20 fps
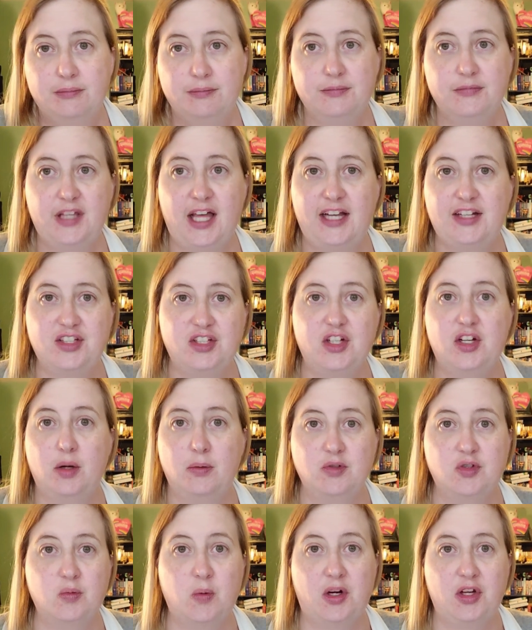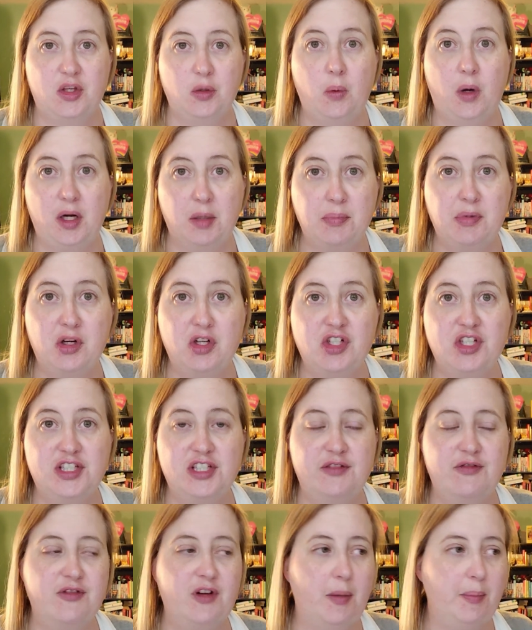that denotes where you want to purchase
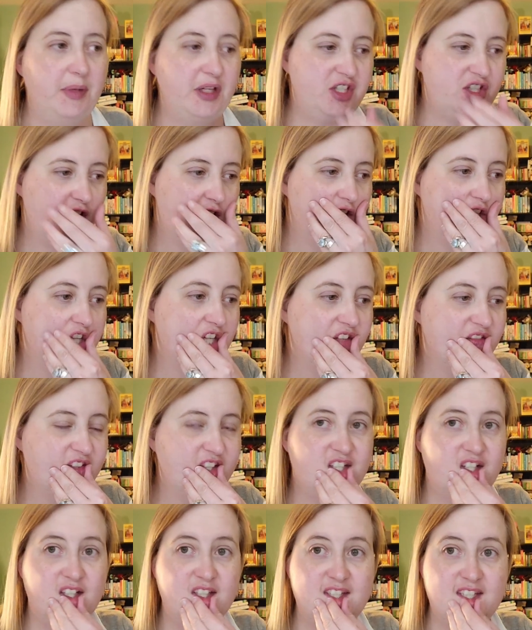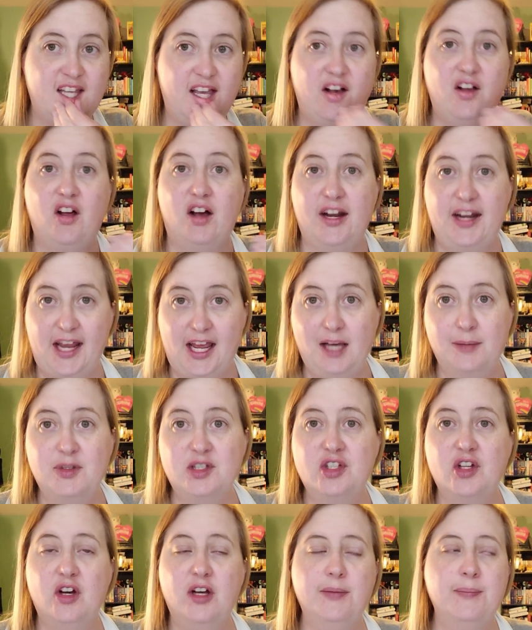it from. But generally, if it's on sale on
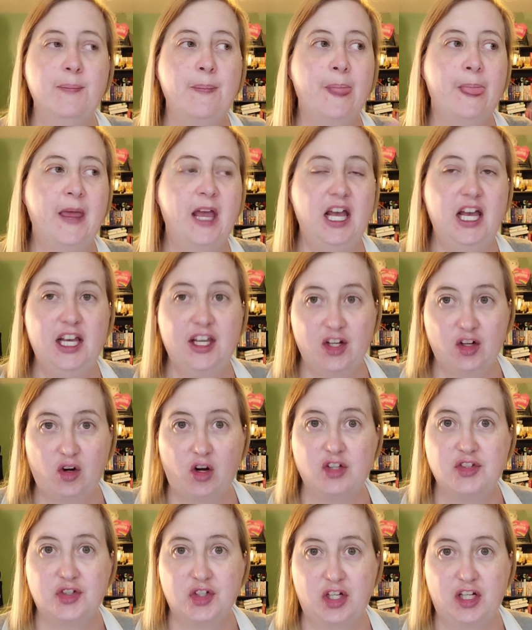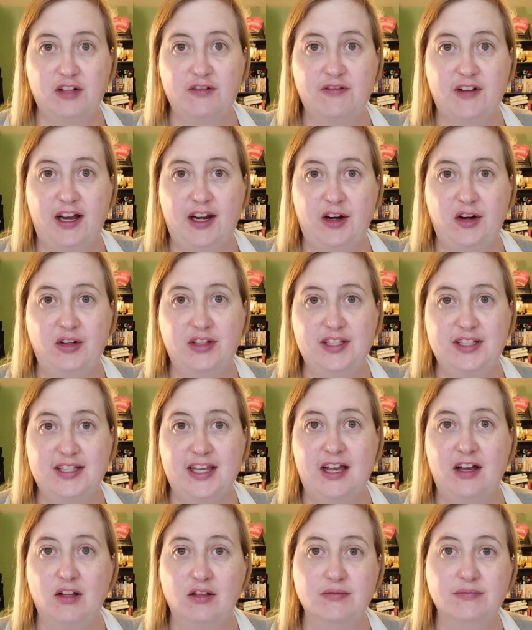Amazon, you're also going to find it on
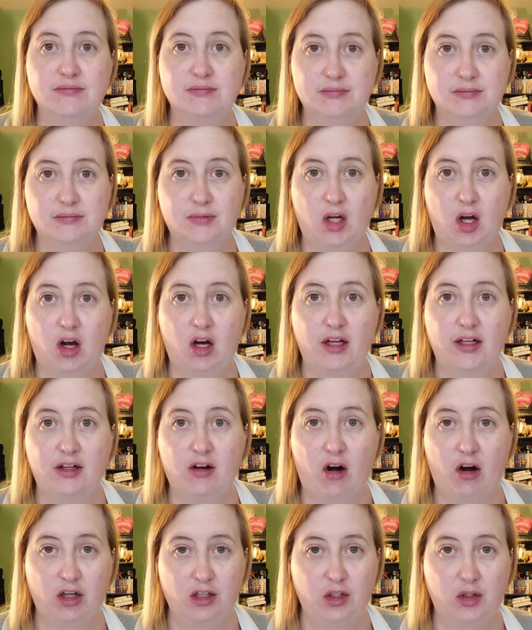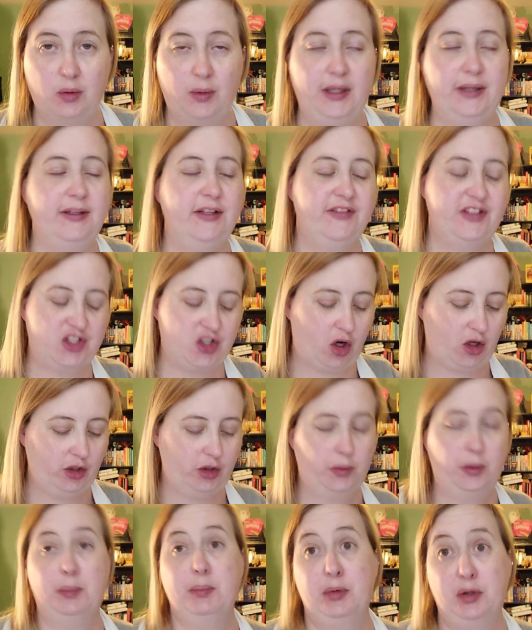sale on Harlequin, if it's a
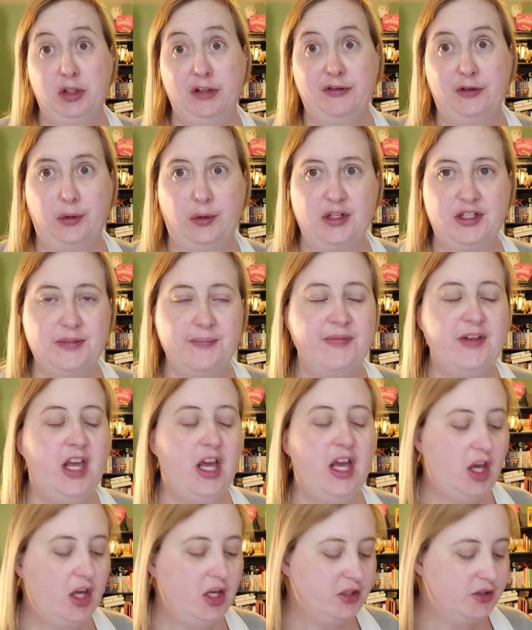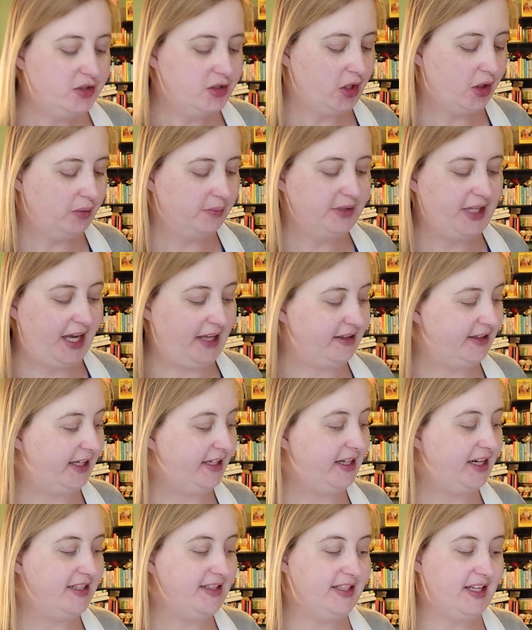Harlequin book, of course. So, yeah,
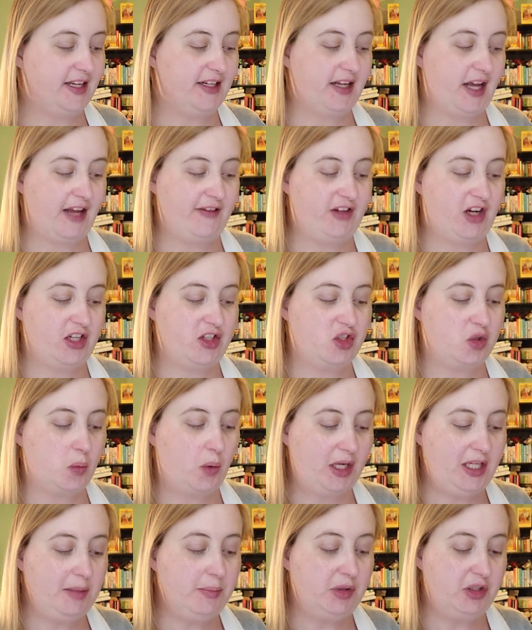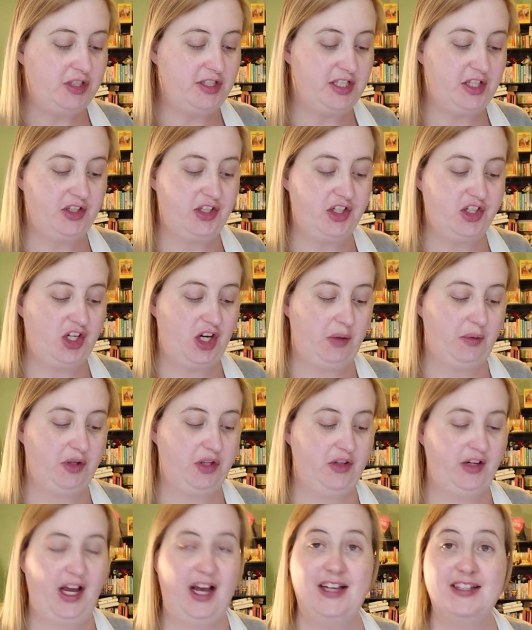like I said, I've got 20 books here to share with
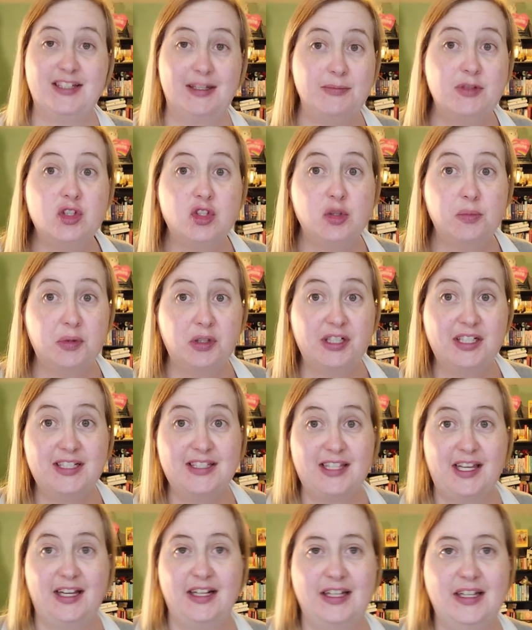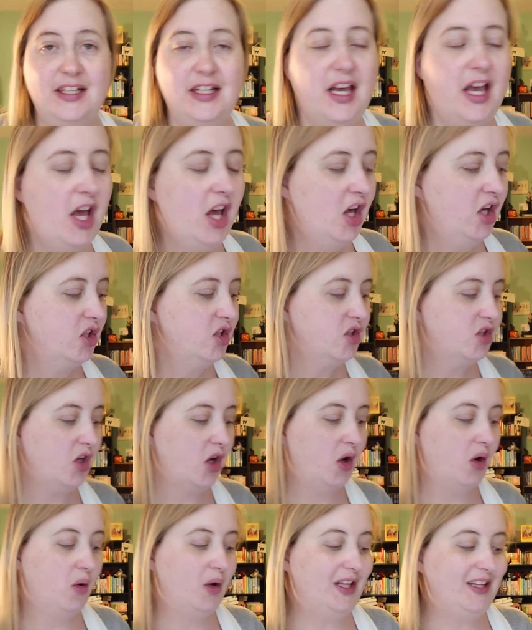you guys. I'm super excited.
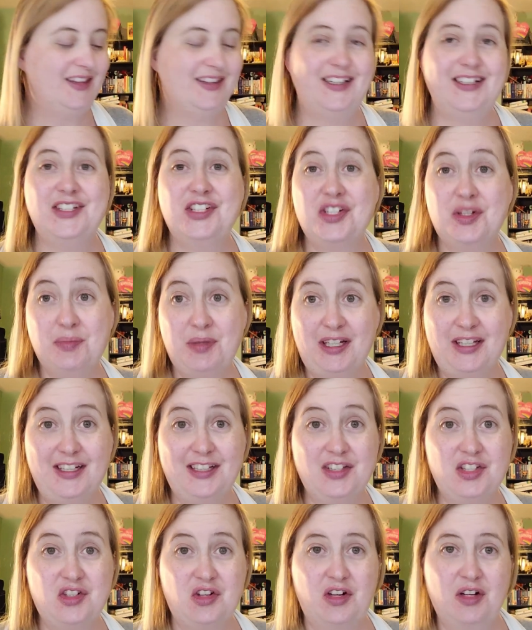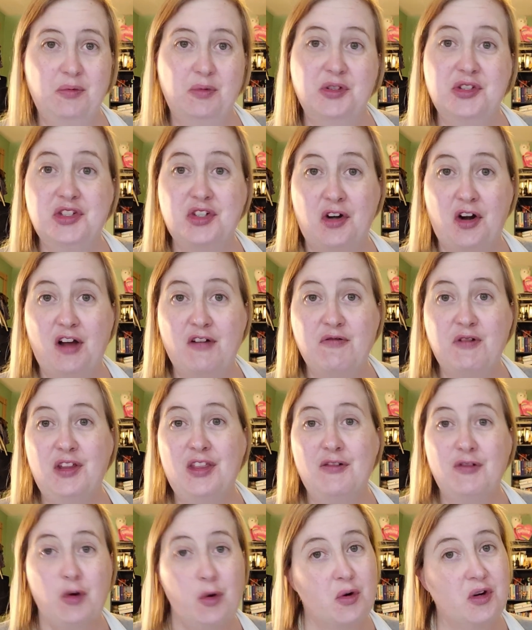So, let's jump in and get started. We'll start off
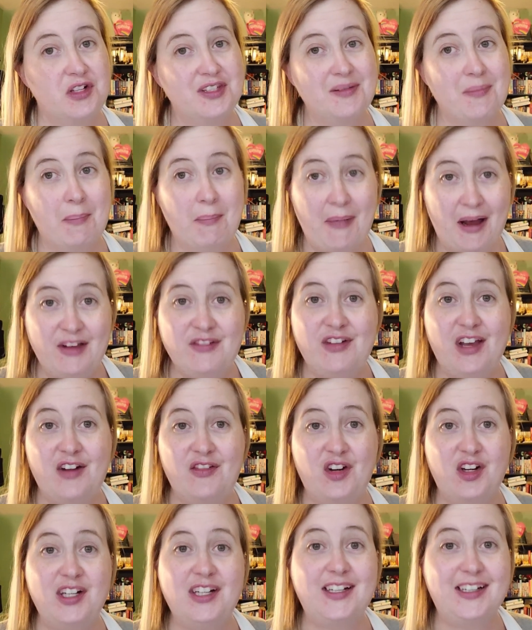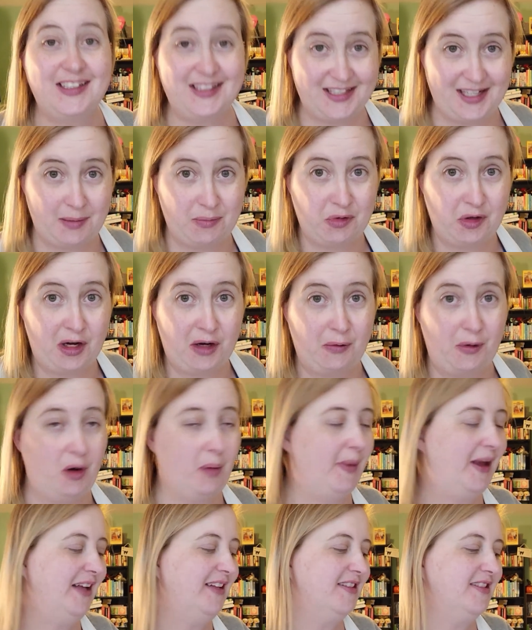with, of course, my favorite contemporary
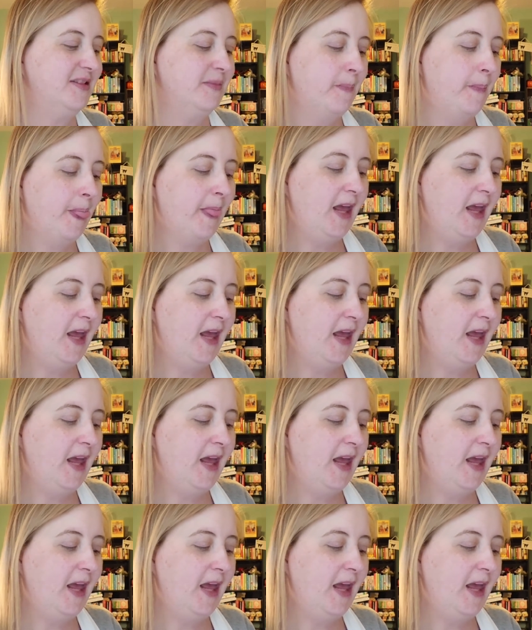romance.